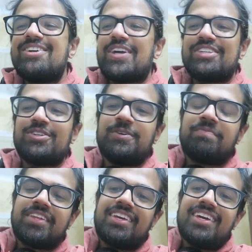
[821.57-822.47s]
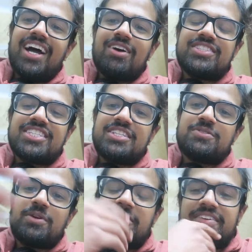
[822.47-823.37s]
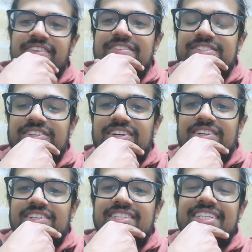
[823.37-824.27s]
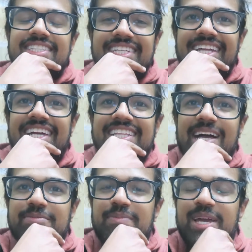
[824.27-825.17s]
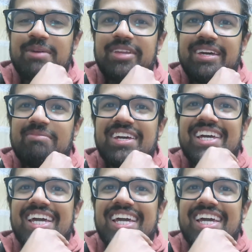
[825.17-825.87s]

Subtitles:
Okay, so I was listening to one of my favorite songs, Till I Collapsed by Eminem.